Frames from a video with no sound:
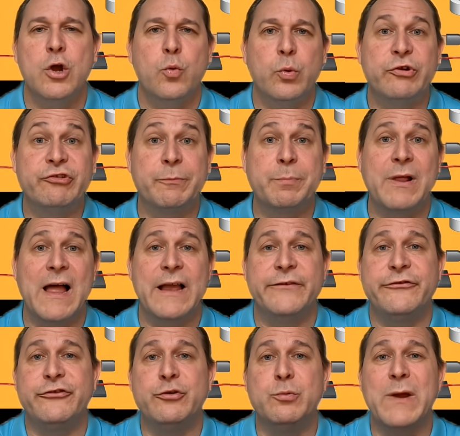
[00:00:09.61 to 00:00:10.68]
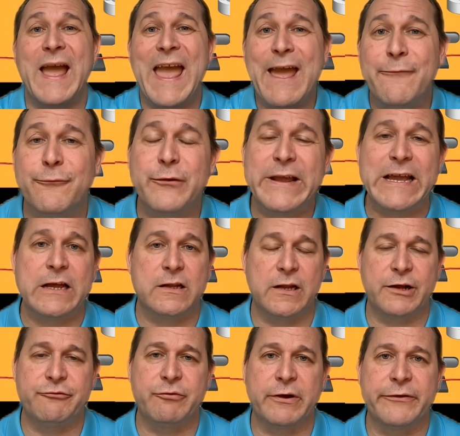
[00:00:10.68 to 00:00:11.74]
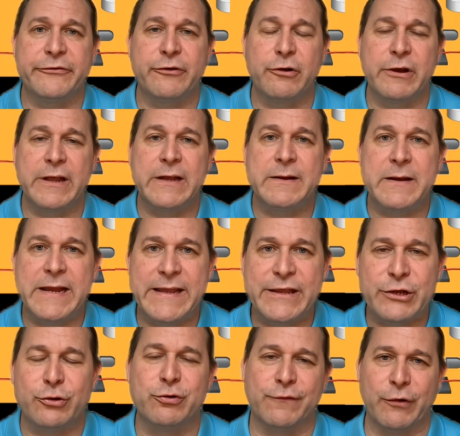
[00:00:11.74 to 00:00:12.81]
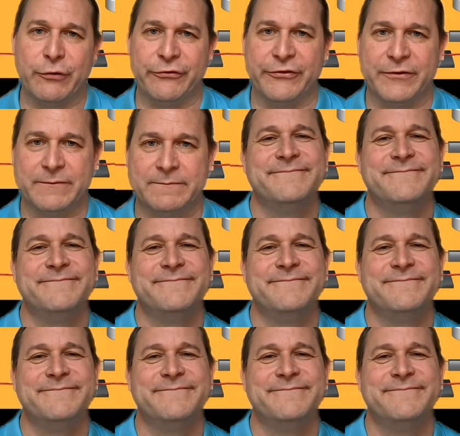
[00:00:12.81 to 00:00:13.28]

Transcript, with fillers: which applies to every electric circuit in the universe.